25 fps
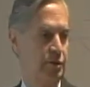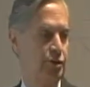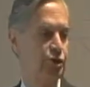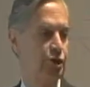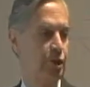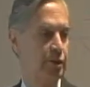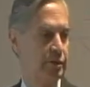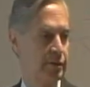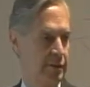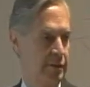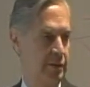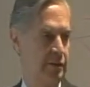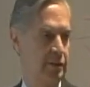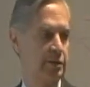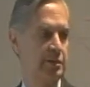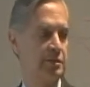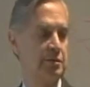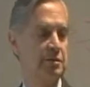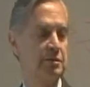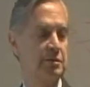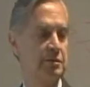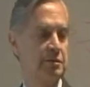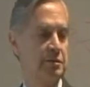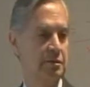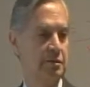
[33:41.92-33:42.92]

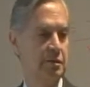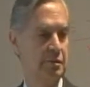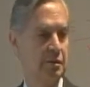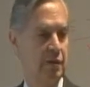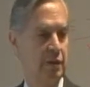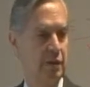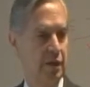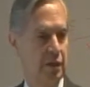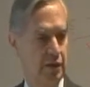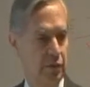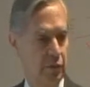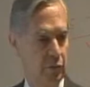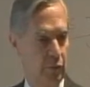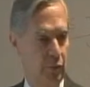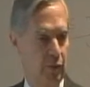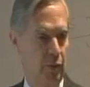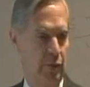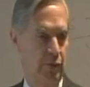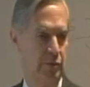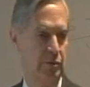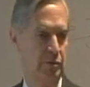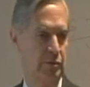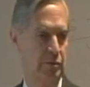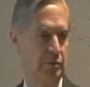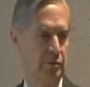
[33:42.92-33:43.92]
justice in the
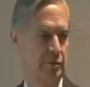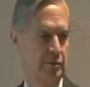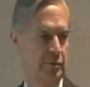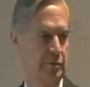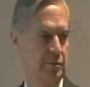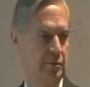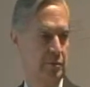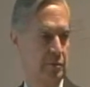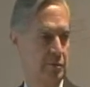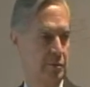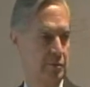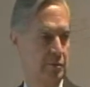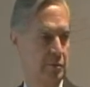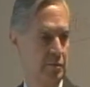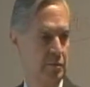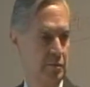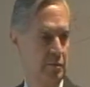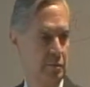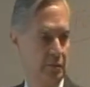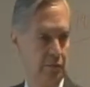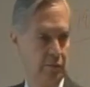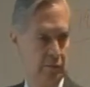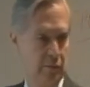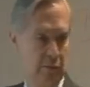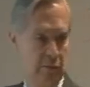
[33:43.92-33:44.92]
world.
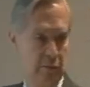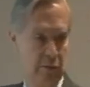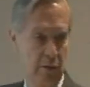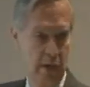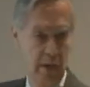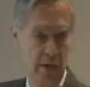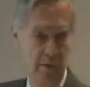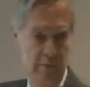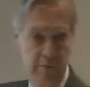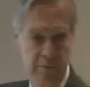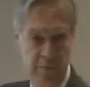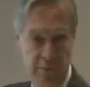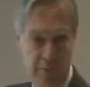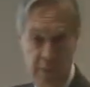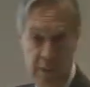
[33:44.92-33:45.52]
Okay?